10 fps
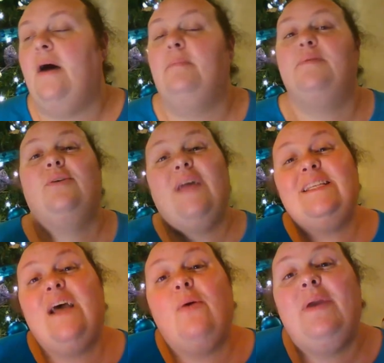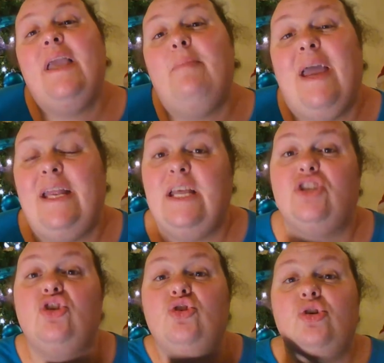So that's how we get paid.
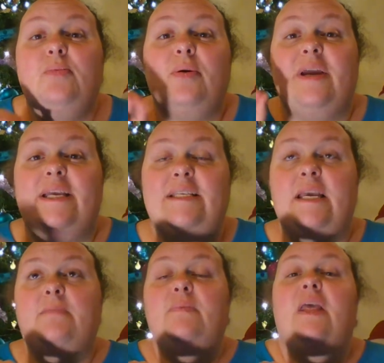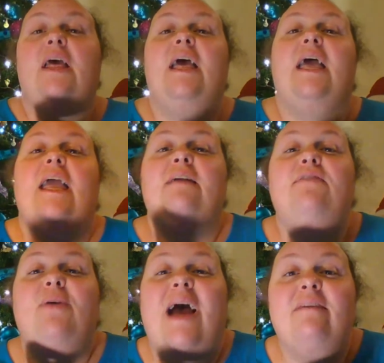It's super easy. If
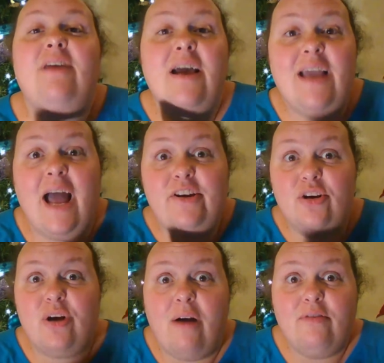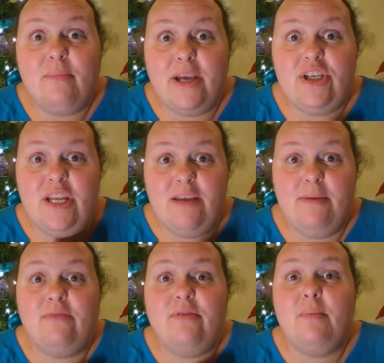you have not gotten your confirmation
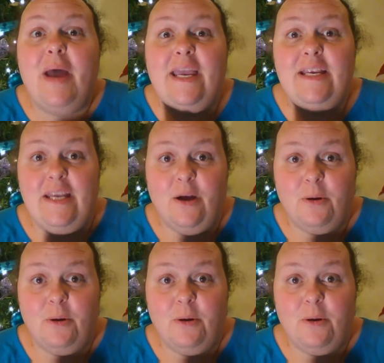email from Payoneer,